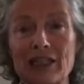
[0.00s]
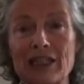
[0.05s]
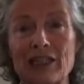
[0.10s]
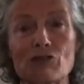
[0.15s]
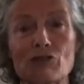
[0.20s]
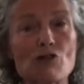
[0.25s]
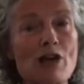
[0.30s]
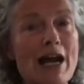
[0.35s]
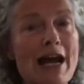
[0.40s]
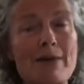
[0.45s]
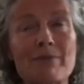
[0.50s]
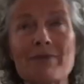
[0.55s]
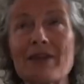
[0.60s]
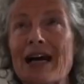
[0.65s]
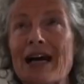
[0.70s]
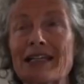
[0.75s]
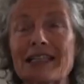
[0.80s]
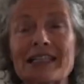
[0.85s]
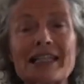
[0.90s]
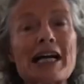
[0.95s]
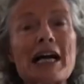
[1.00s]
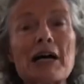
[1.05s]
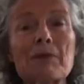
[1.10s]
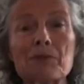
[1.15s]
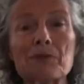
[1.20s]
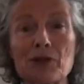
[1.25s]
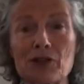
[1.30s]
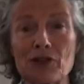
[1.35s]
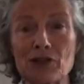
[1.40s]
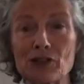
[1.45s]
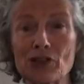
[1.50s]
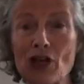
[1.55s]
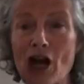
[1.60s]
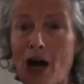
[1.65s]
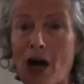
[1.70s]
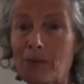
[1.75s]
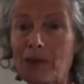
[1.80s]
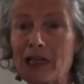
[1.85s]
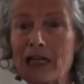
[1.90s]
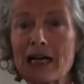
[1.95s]
grab that cup or the
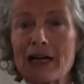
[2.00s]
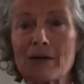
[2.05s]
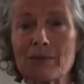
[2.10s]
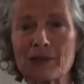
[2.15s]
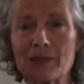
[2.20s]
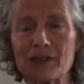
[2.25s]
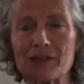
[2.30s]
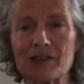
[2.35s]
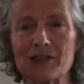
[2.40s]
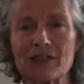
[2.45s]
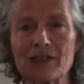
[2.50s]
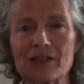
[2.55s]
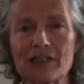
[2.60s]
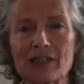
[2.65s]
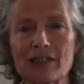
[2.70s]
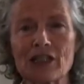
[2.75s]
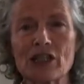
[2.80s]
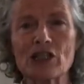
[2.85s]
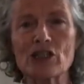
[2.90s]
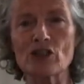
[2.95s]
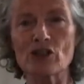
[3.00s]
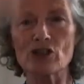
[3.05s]
top cupboard, your